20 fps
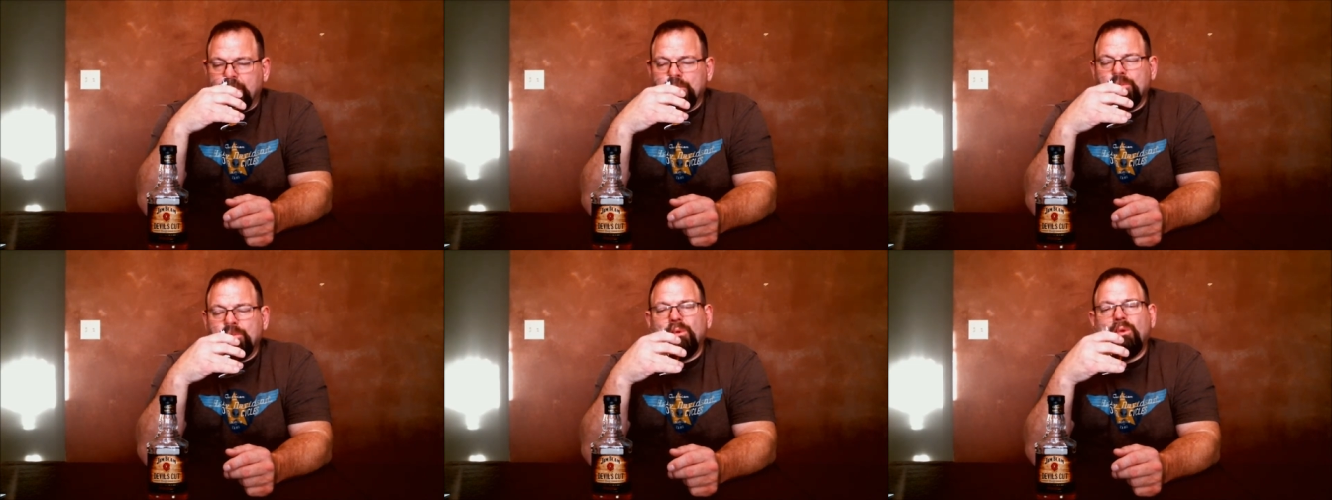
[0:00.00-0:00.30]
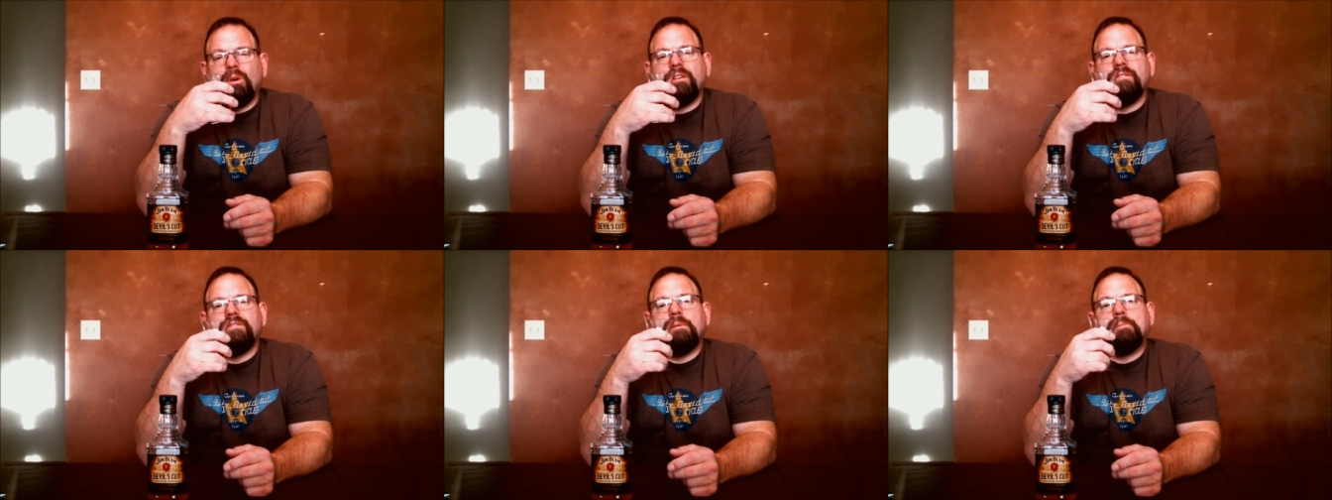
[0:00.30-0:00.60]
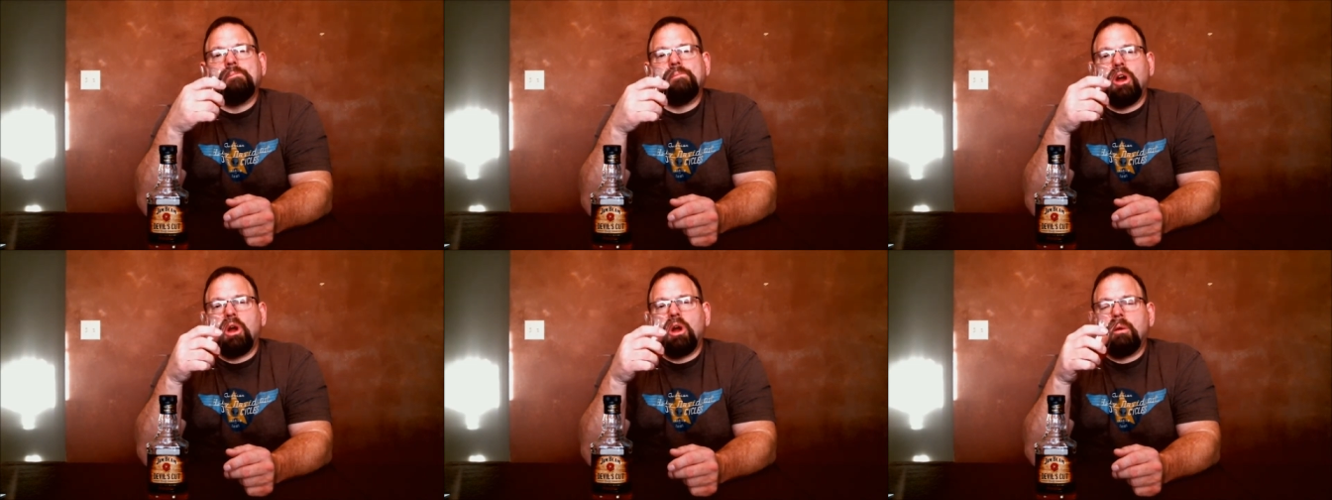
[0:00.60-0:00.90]
more of a
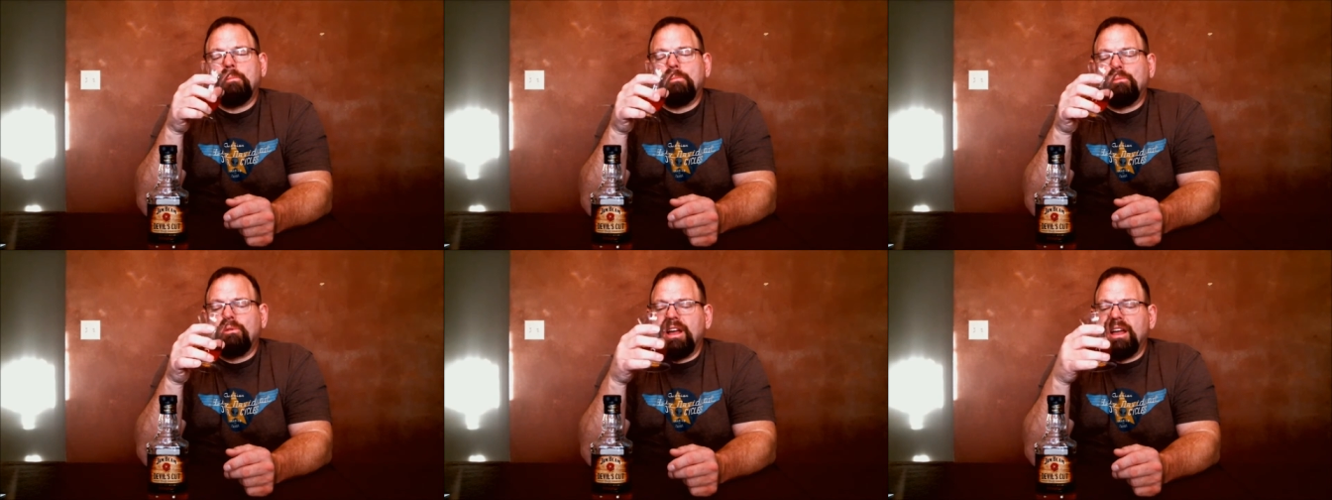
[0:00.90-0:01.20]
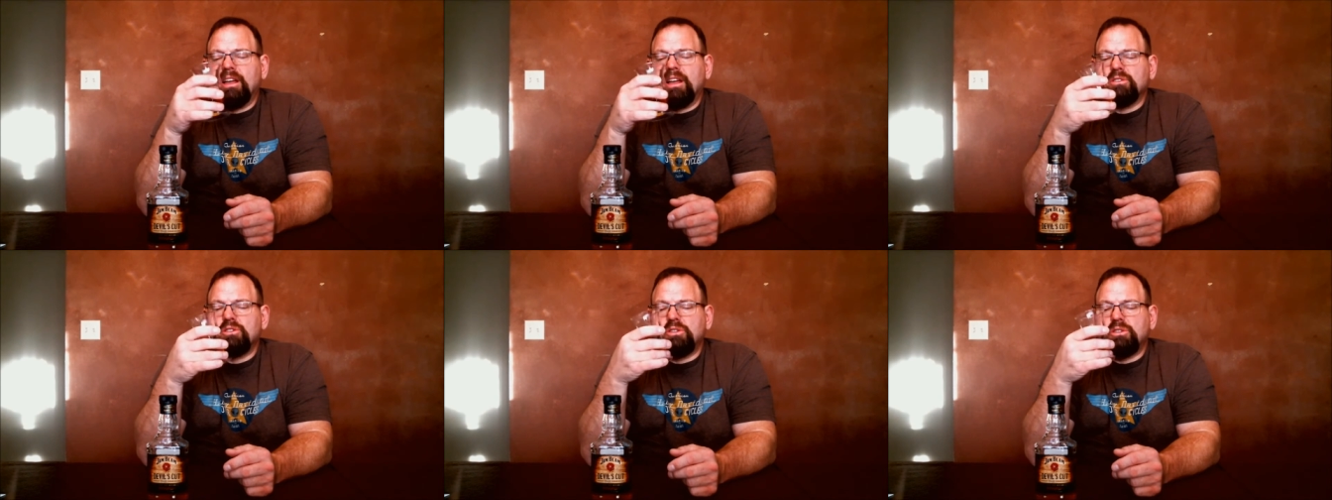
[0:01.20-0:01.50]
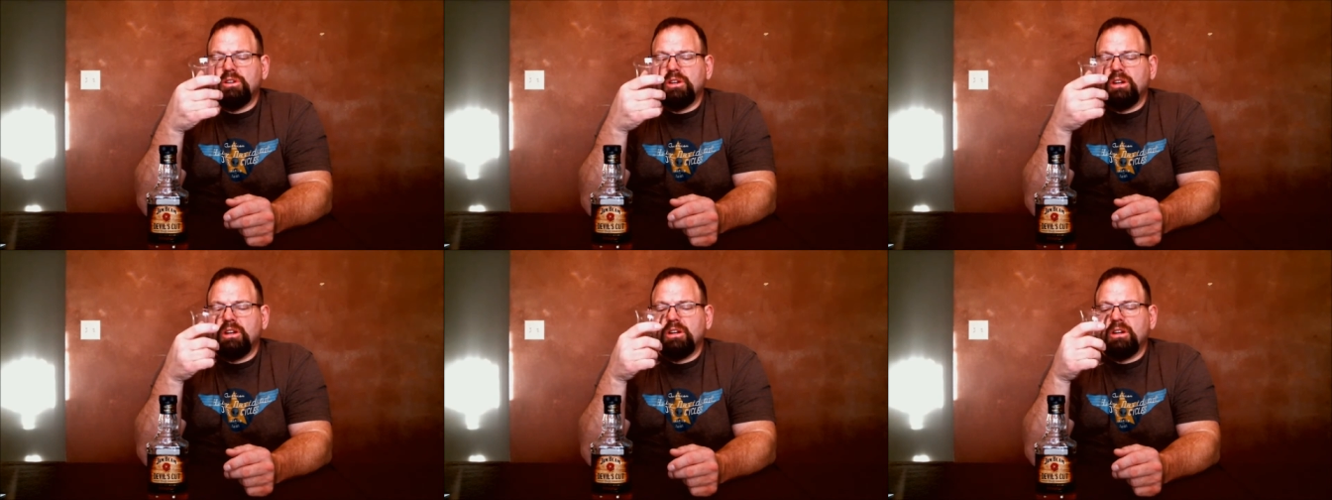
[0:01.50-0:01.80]
burnt brown
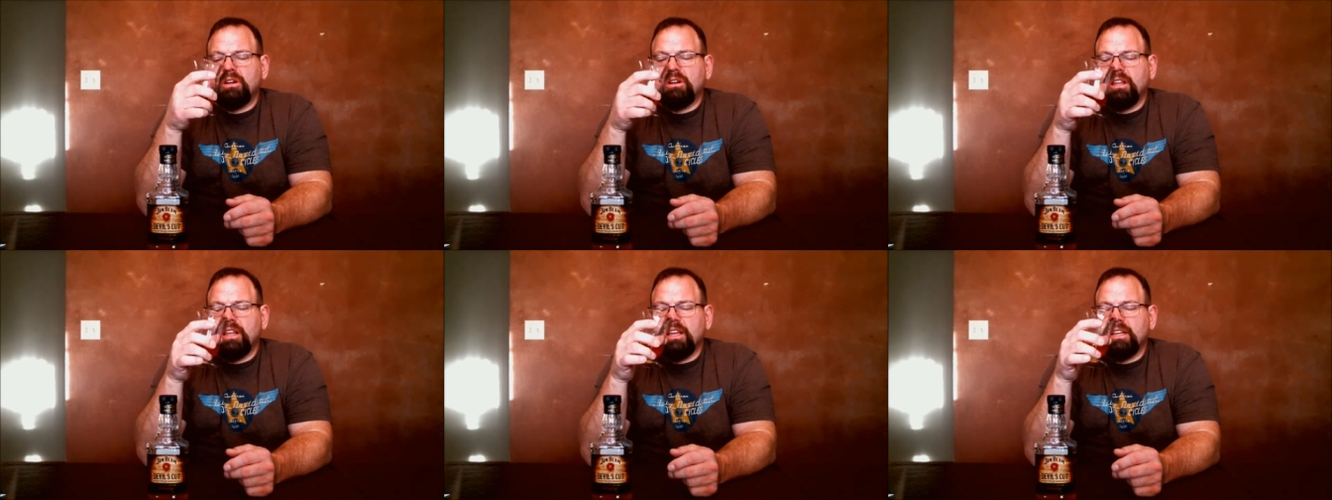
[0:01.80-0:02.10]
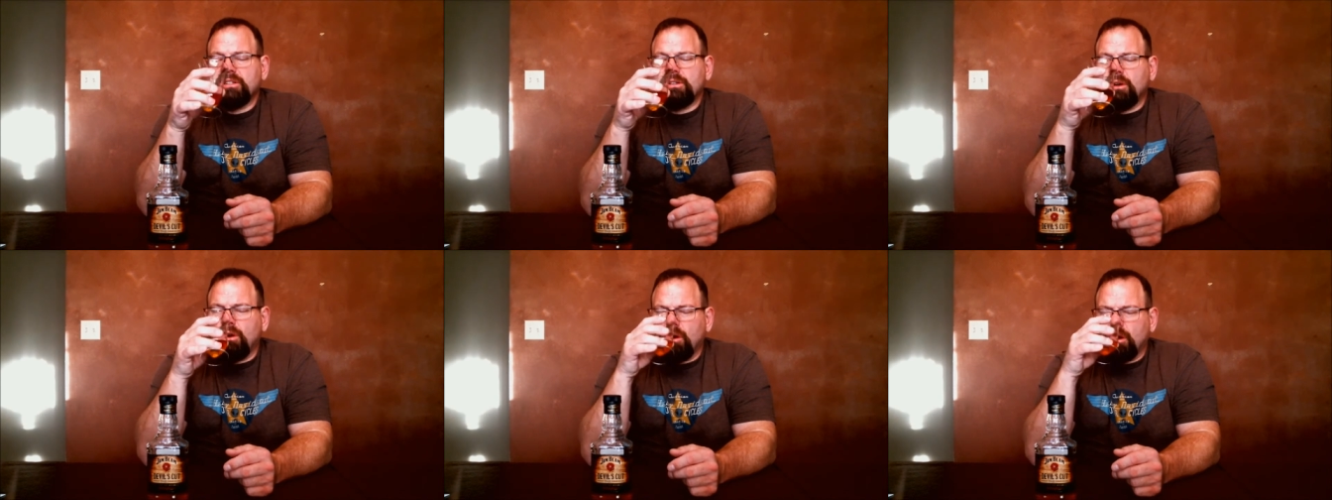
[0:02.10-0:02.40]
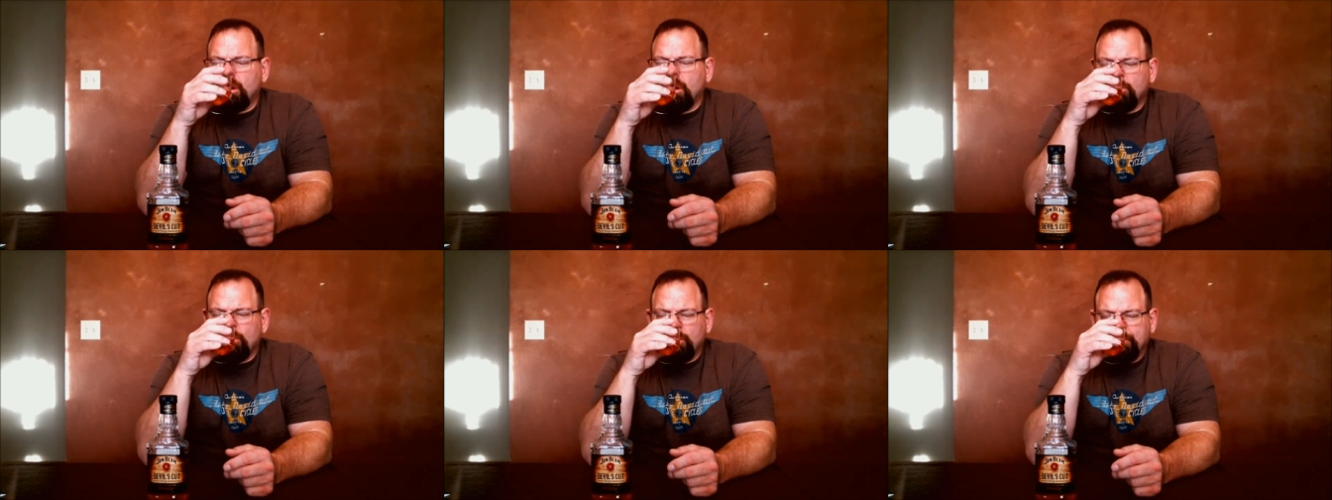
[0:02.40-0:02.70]
sugar, less
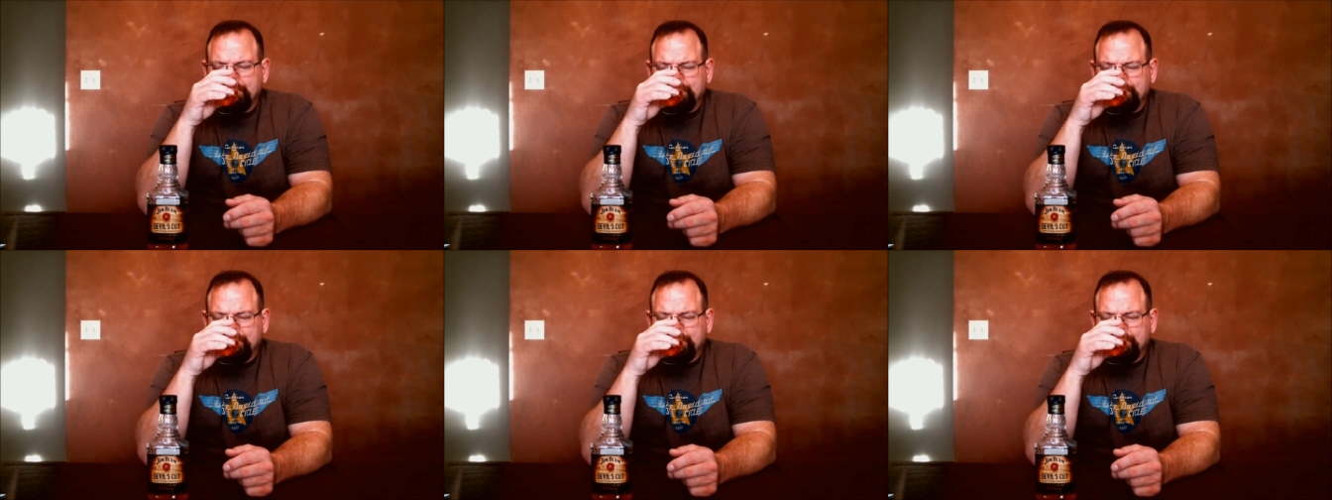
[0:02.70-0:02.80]
caramel.